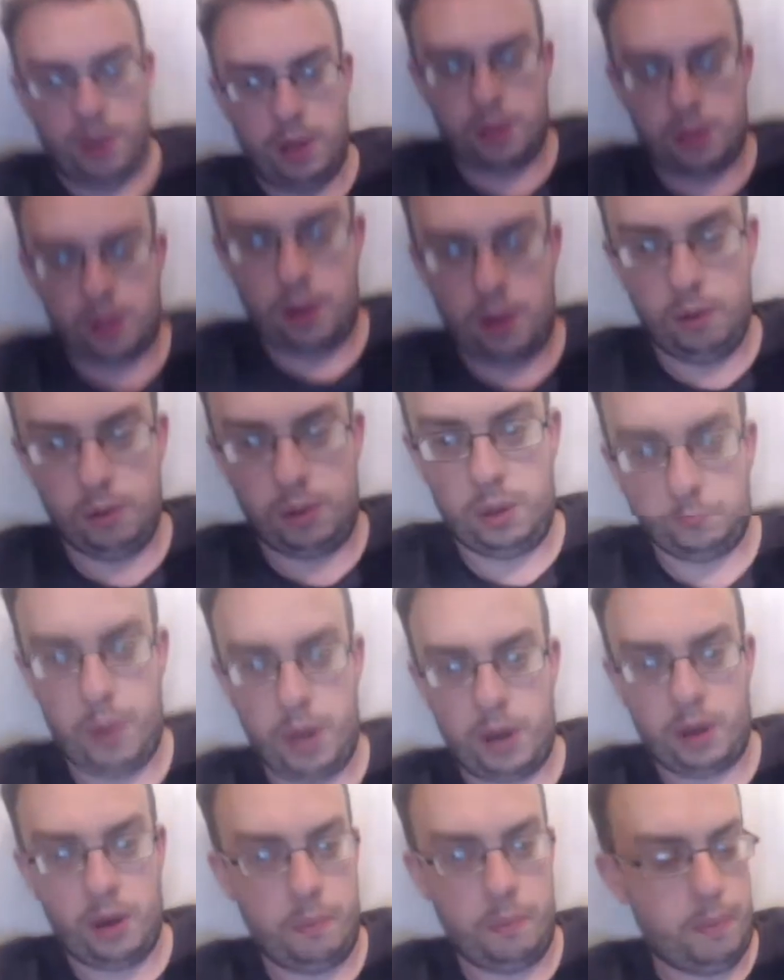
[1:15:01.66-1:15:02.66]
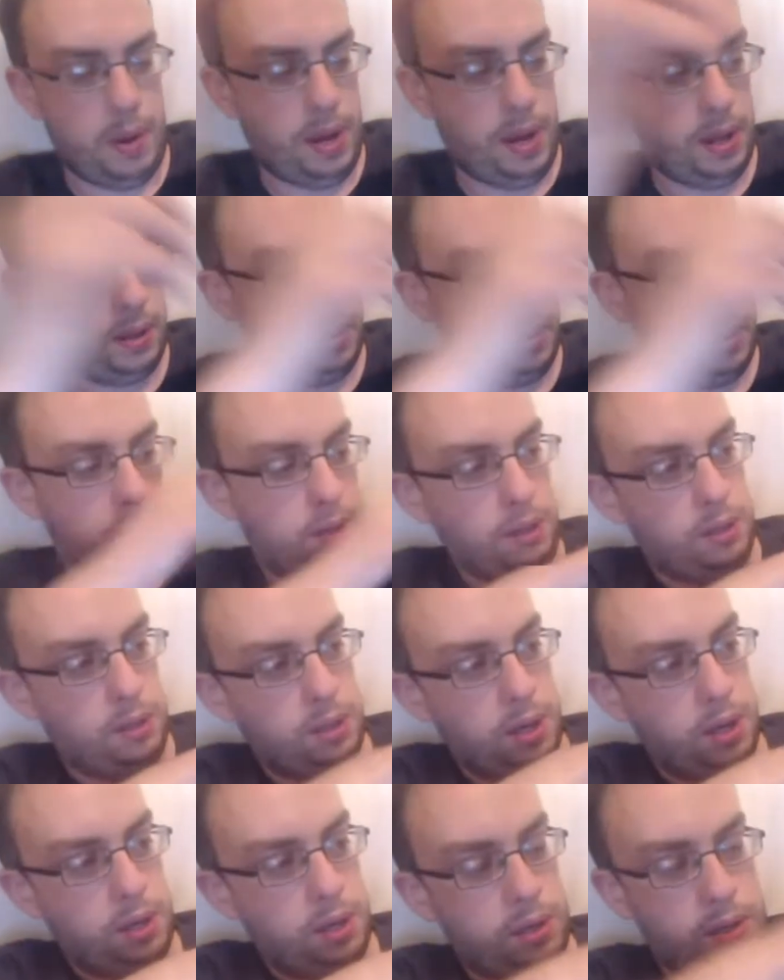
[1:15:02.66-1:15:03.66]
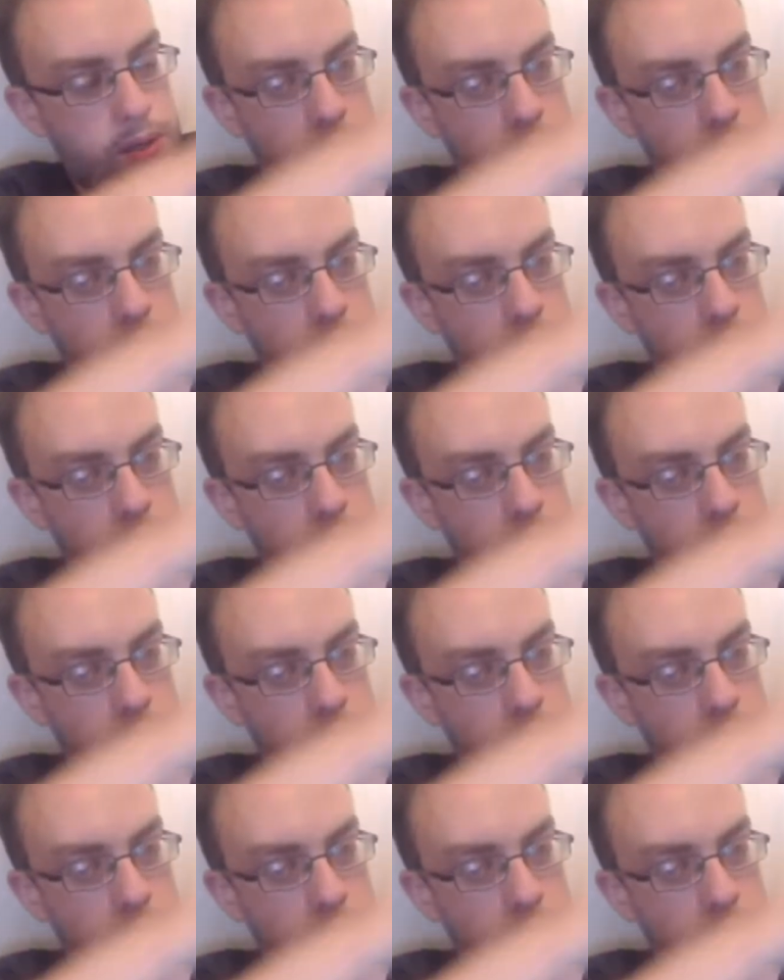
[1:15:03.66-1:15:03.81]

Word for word: told to pick up band t-shirts.